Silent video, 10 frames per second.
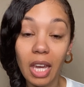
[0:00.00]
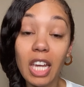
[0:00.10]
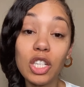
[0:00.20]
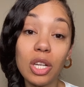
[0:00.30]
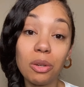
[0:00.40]

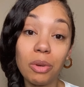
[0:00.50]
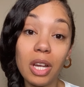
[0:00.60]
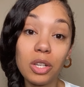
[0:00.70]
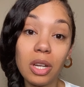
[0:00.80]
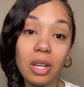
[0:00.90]
A
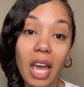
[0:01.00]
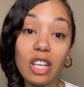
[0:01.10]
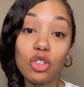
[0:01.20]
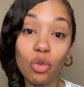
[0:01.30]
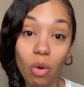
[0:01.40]
generation
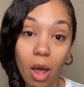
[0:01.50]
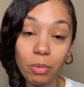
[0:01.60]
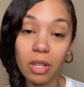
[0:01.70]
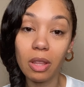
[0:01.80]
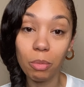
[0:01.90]
has
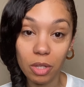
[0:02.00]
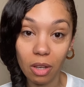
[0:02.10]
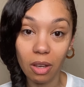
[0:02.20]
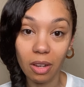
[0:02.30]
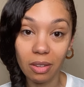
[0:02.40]
dropped the
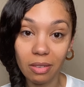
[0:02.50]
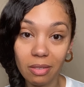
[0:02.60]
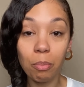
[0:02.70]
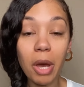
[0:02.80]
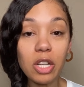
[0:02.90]
baton.
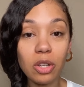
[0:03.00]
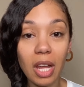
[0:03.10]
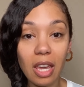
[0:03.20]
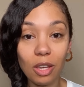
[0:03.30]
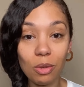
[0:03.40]
Much
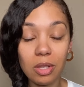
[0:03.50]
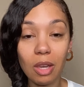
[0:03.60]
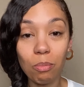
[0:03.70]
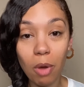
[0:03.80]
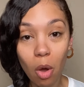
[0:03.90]
like you
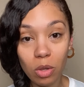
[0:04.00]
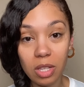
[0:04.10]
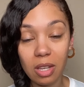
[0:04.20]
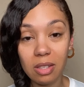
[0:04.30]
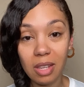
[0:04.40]
see
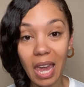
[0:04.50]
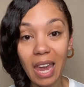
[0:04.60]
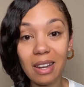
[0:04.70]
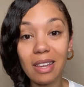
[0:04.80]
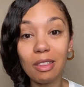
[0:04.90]
Moses
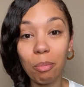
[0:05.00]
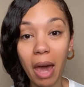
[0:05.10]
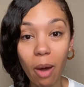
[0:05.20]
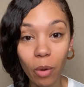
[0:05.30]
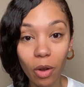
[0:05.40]
handing the
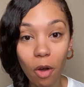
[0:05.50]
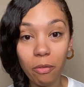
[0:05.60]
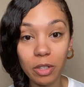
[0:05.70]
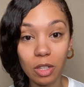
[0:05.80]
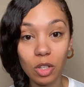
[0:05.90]
power
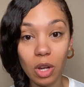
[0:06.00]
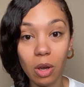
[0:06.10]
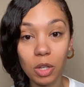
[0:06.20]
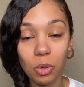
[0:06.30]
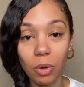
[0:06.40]
over to
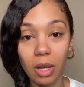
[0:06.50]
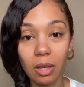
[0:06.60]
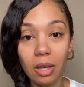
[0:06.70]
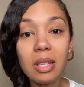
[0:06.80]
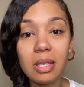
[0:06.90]
Joshua,
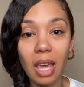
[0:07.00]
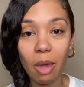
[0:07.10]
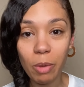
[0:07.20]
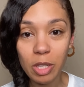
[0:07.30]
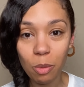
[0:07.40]
the
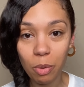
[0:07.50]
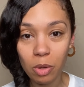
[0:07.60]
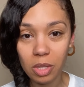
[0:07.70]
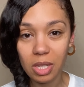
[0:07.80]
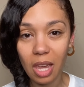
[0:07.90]
same is
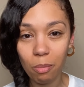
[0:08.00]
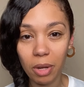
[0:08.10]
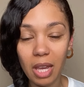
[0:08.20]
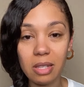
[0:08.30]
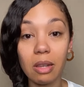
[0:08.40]
supposed to take
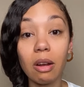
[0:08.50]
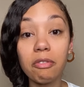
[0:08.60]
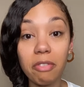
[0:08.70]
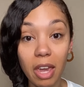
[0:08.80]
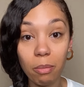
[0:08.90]
place in our
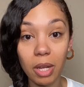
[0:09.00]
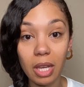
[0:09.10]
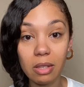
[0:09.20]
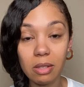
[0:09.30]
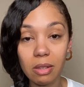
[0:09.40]

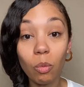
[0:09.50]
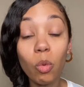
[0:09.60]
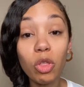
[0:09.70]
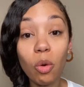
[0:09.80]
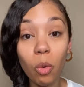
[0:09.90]
families
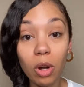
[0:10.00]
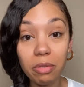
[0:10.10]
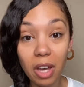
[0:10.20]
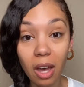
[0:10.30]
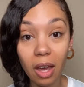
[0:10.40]
with the Word of
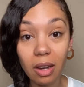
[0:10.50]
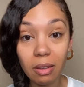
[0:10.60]
God.